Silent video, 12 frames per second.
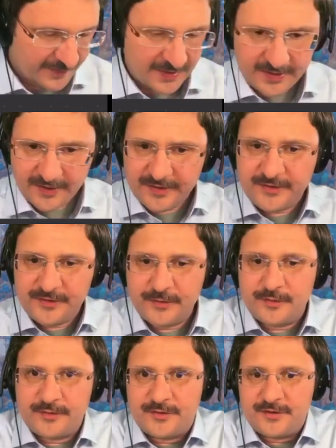idea is
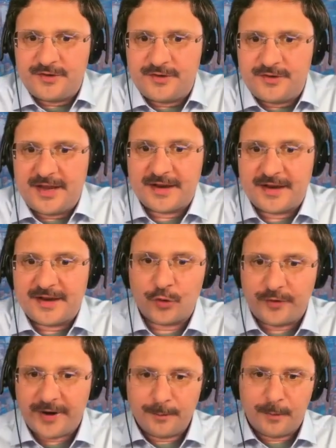to take that
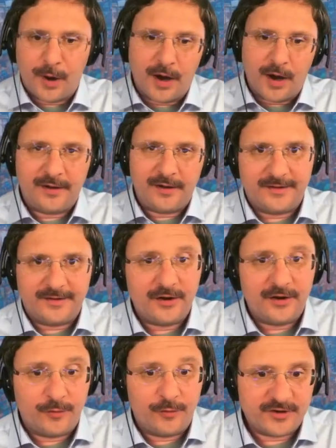quadratic model, the
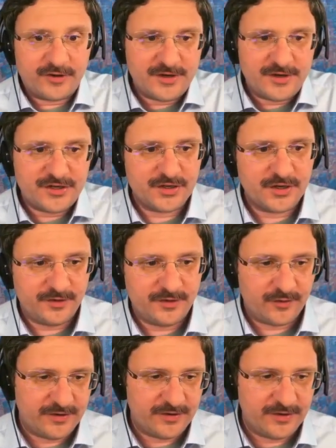Taylor approximation of
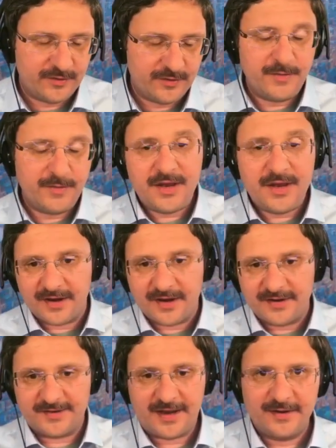degree 2, and
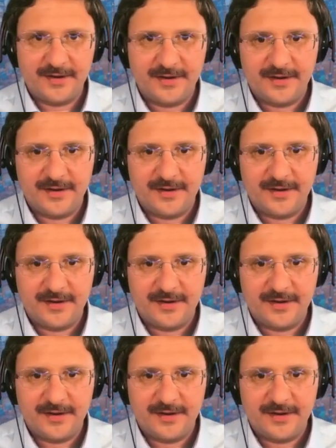minimize that.